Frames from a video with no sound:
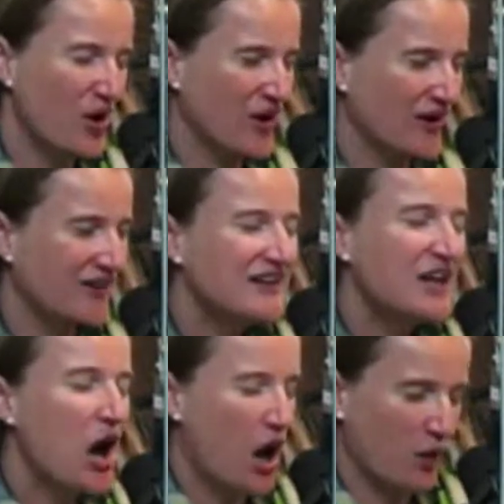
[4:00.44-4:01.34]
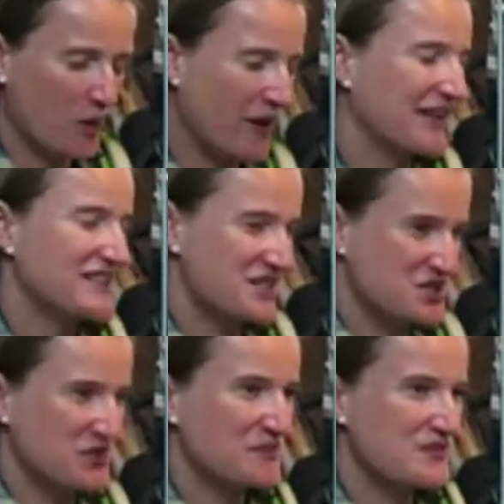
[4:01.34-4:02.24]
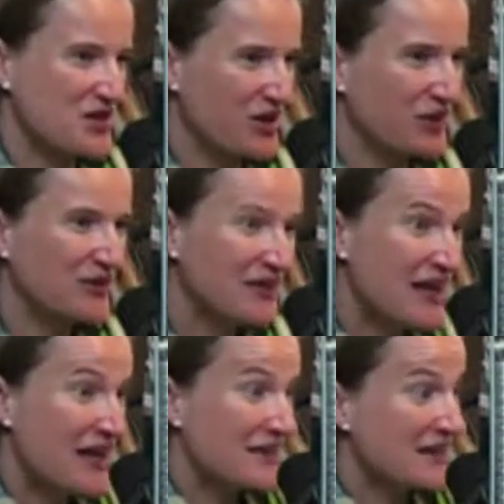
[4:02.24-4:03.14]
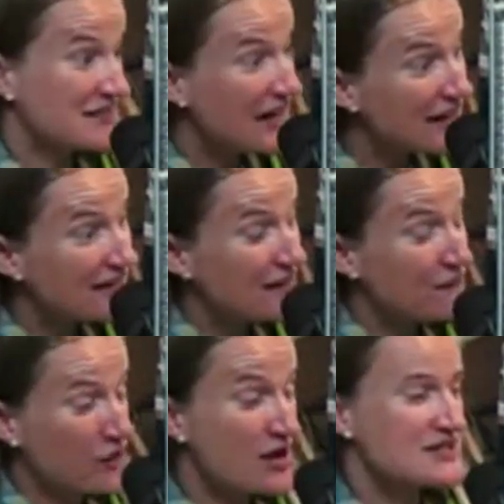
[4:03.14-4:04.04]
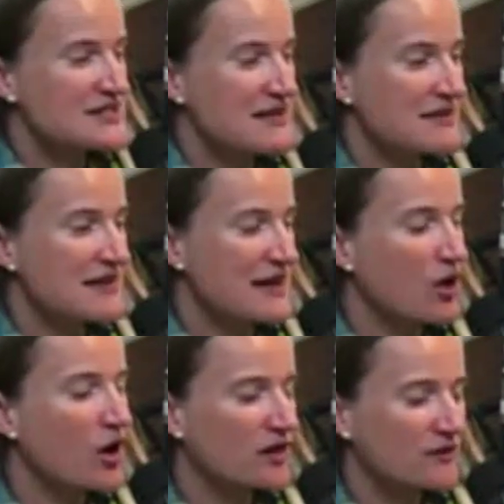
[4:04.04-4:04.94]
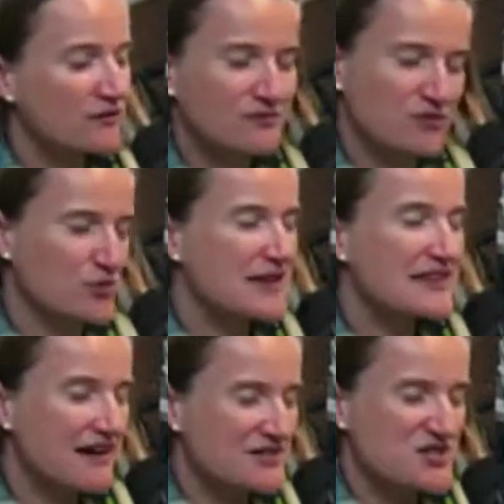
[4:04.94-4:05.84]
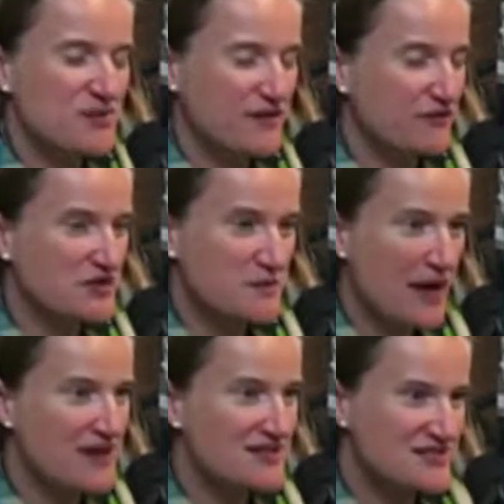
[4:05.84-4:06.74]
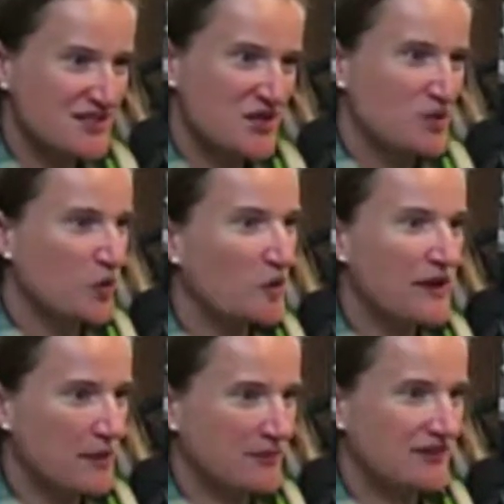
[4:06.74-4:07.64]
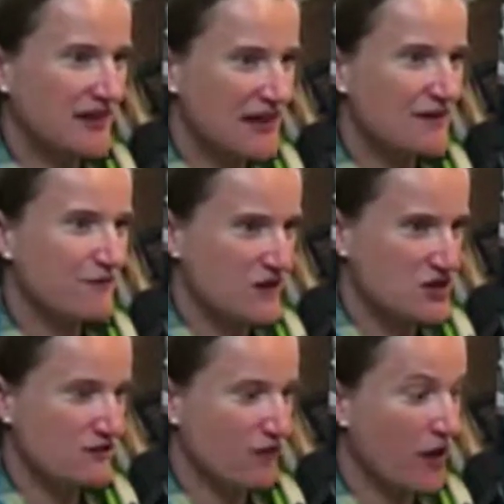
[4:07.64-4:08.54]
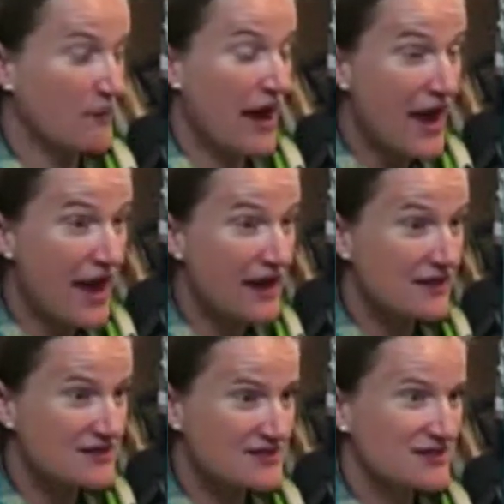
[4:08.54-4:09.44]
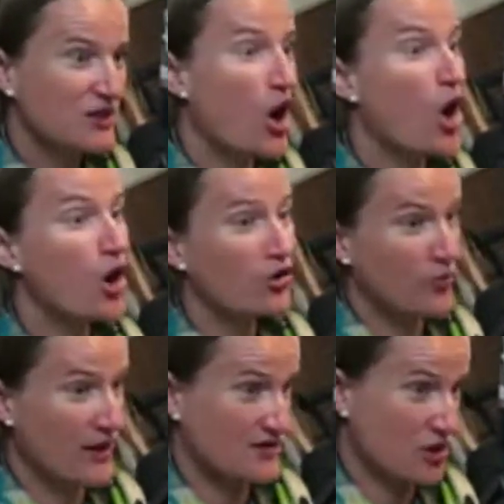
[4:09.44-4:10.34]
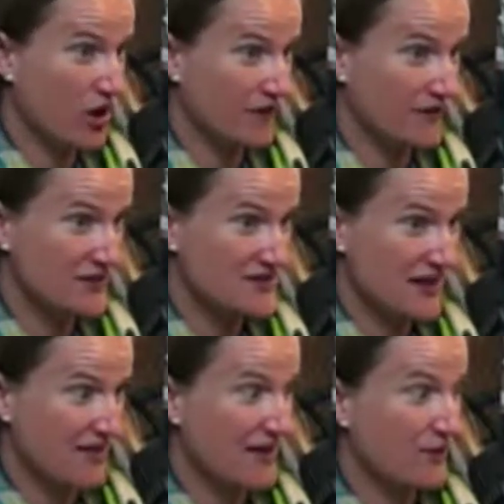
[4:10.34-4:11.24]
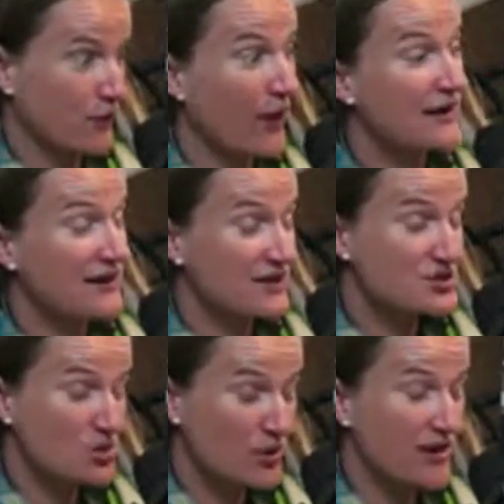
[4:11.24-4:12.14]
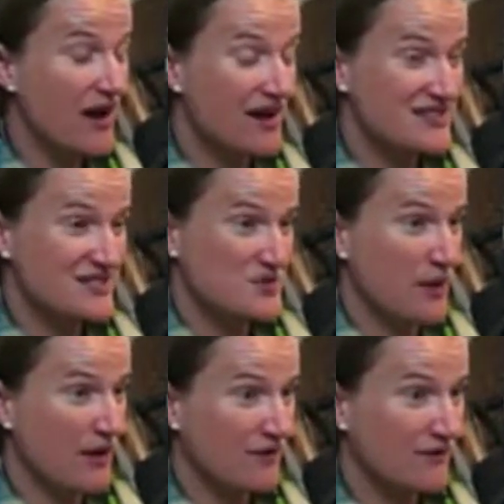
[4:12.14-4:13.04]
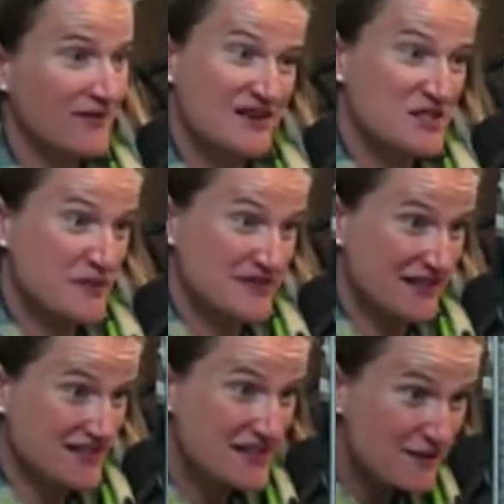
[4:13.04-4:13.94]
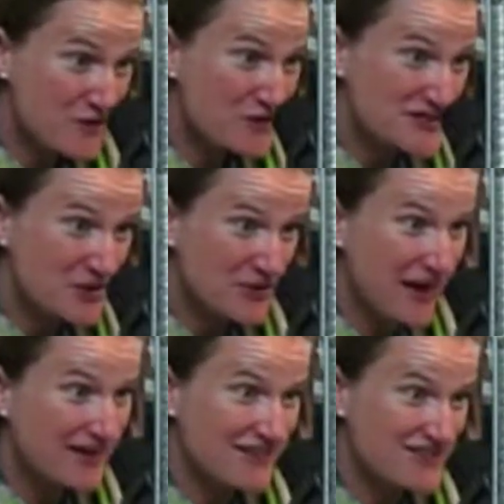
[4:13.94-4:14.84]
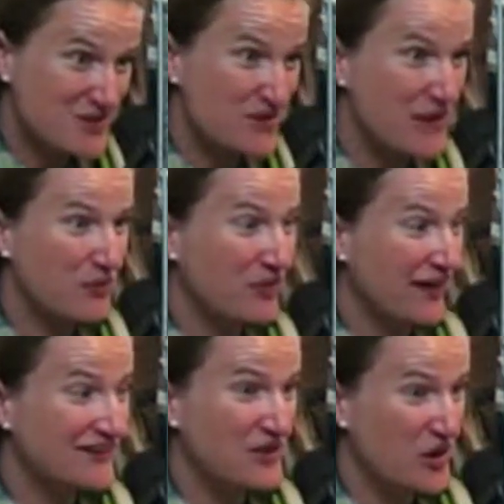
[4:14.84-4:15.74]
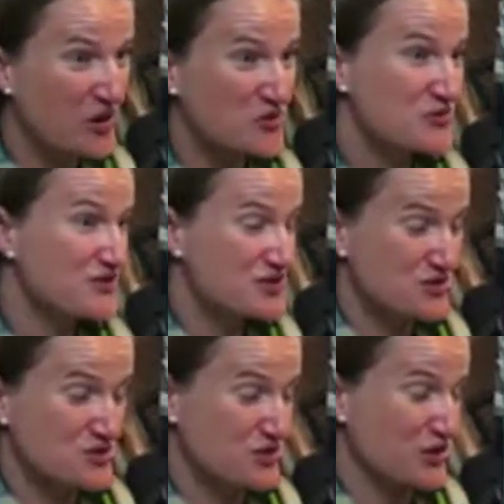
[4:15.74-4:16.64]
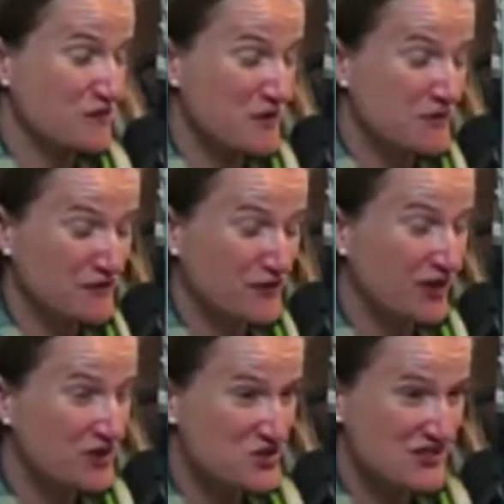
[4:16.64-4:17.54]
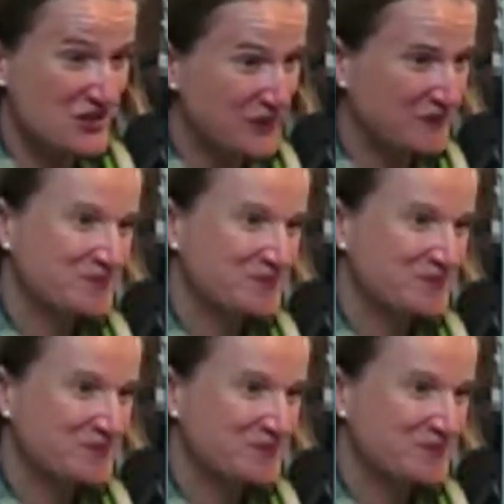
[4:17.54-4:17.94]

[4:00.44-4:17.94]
our aquaponic system. So the exciting thing for us is that in our 3,000 square foot space, we'll be able to take fish from eggs all the way to harvest. And then right next door to us is where Smithtown Seafood is located. So they will then go to serve people for lunch and dinner.